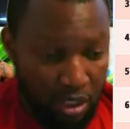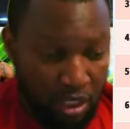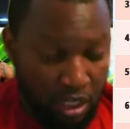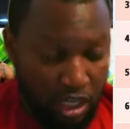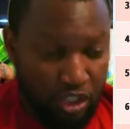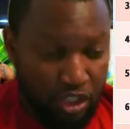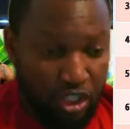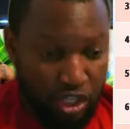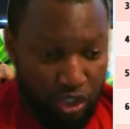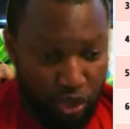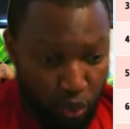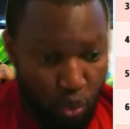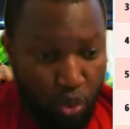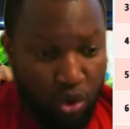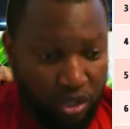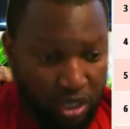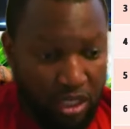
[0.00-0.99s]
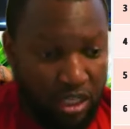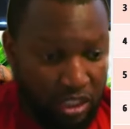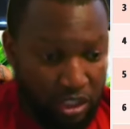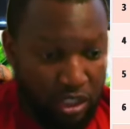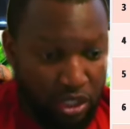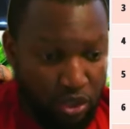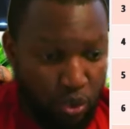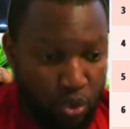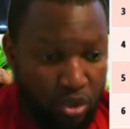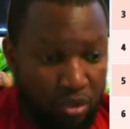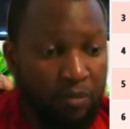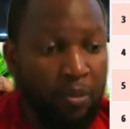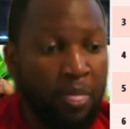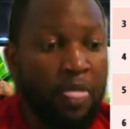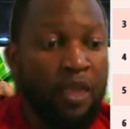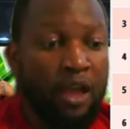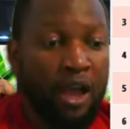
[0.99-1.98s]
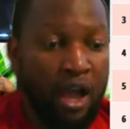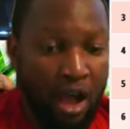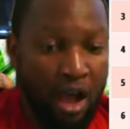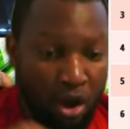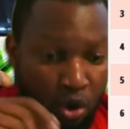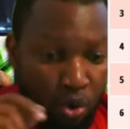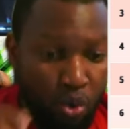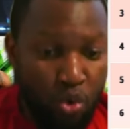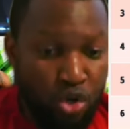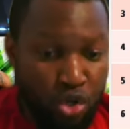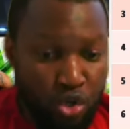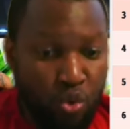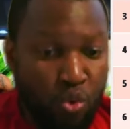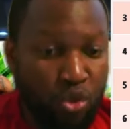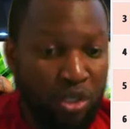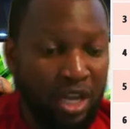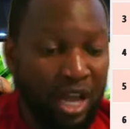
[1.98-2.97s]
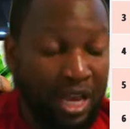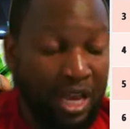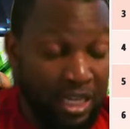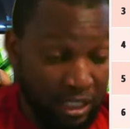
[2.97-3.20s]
You see this Courtney Lindsay youth, a good youth. And